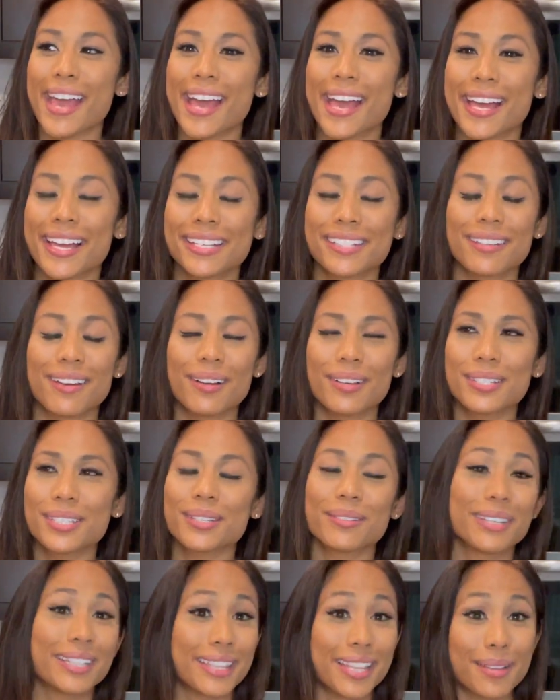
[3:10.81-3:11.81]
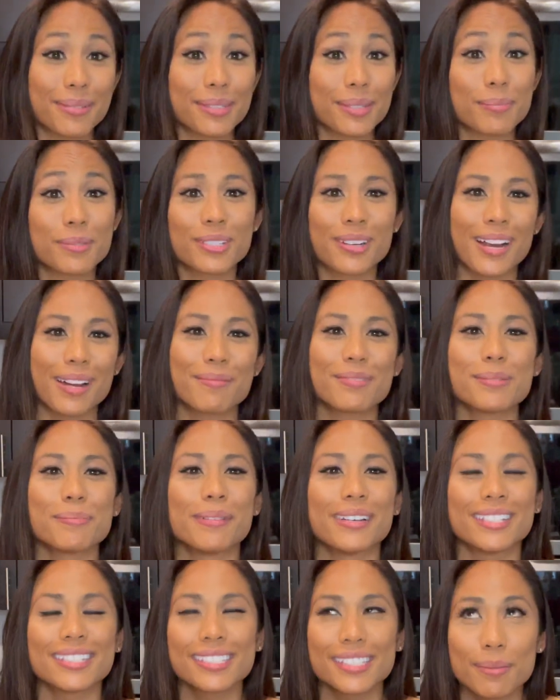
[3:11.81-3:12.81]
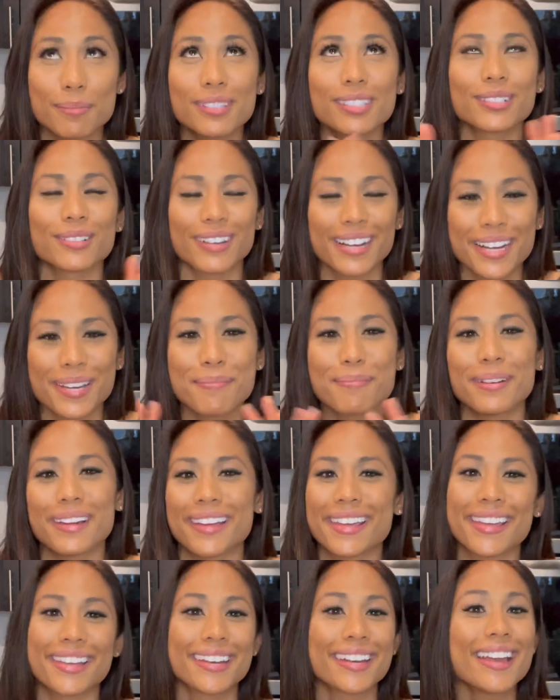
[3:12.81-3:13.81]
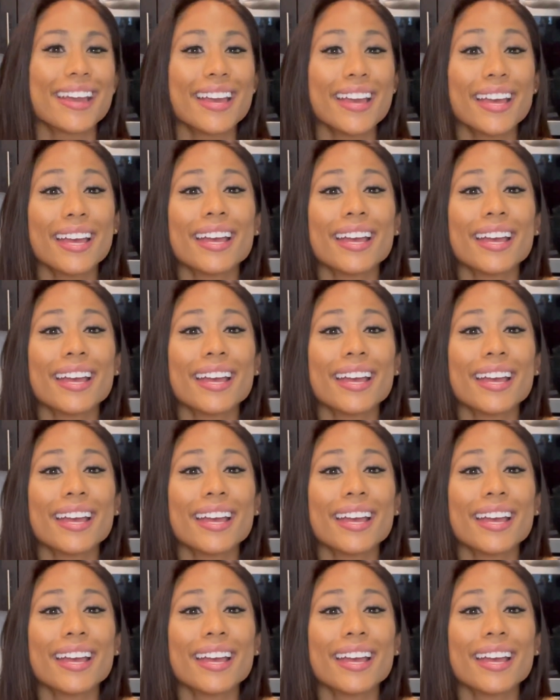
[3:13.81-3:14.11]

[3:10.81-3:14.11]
and also hit that subscribe button